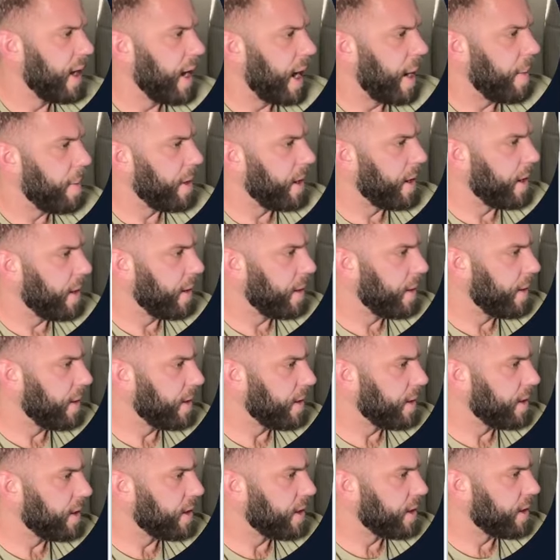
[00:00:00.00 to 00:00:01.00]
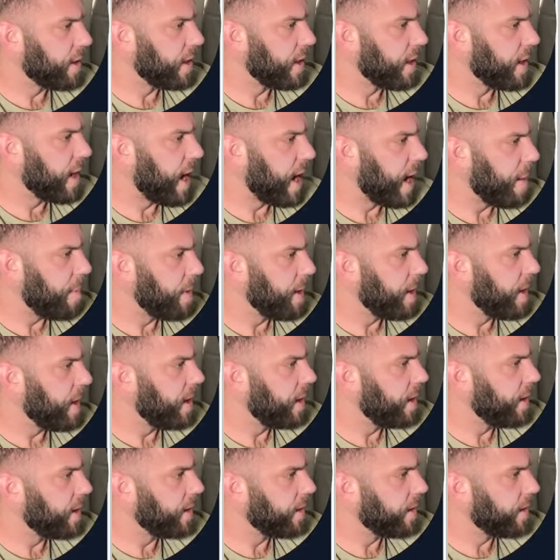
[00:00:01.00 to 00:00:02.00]
I'm going to just
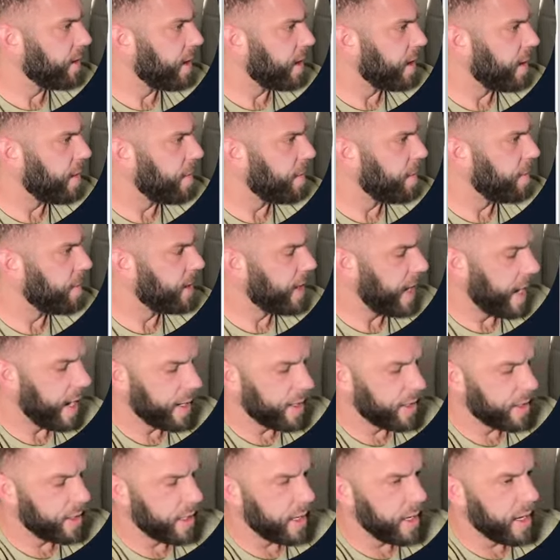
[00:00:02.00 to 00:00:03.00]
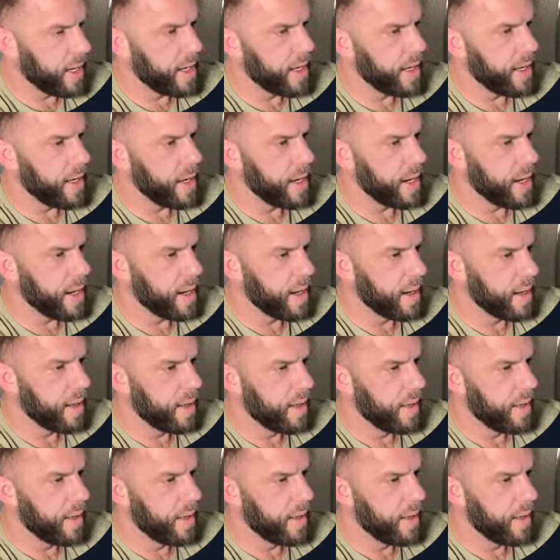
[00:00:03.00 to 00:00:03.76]
copy some text in here.